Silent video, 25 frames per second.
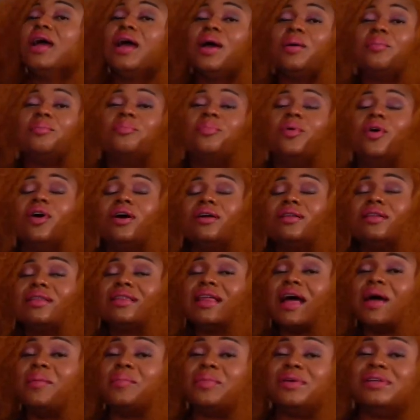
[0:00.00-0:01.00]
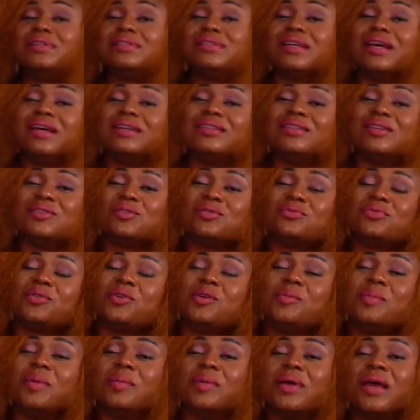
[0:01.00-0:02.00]
But that being said, do follow
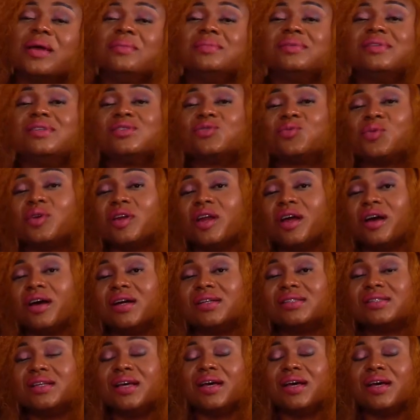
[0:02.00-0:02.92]
my MC Sweetheart.